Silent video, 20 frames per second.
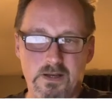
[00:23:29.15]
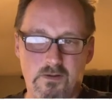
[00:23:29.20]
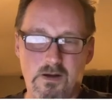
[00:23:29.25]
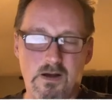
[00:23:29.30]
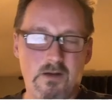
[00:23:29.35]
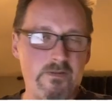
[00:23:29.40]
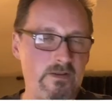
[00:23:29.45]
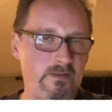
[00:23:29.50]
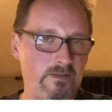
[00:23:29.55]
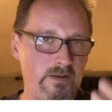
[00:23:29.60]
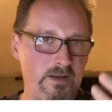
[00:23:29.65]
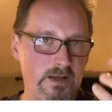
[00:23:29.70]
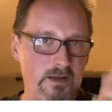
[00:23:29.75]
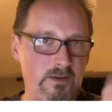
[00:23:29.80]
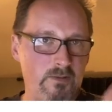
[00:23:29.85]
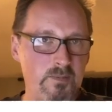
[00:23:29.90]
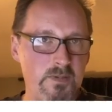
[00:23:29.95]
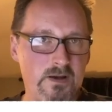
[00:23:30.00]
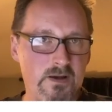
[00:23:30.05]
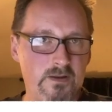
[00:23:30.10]
Now, obviously it
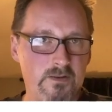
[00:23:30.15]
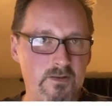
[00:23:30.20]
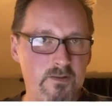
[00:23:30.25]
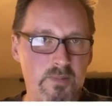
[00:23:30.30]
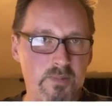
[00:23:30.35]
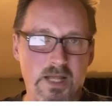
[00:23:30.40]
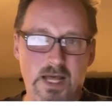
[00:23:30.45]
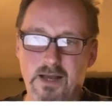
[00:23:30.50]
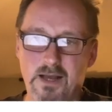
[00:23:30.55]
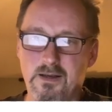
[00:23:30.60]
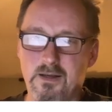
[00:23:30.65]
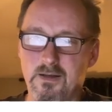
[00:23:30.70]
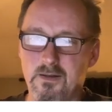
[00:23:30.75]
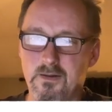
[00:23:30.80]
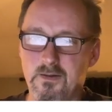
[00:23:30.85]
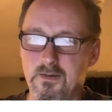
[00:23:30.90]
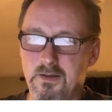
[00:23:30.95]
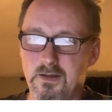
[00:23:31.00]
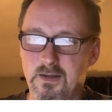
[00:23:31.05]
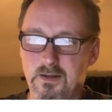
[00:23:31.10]
is because it's black
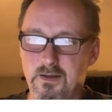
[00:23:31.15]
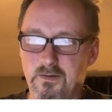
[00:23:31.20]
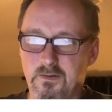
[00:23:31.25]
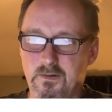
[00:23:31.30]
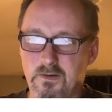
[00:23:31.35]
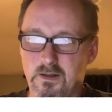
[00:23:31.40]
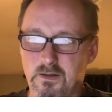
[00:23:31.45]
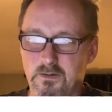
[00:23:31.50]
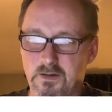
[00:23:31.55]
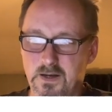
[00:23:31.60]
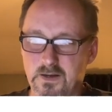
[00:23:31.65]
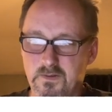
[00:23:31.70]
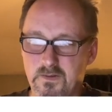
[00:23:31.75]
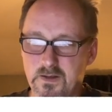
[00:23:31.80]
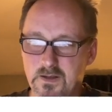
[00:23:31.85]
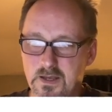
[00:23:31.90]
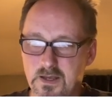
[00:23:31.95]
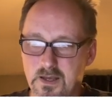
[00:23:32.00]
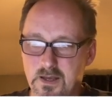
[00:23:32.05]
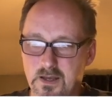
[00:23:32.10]
and it's colorized.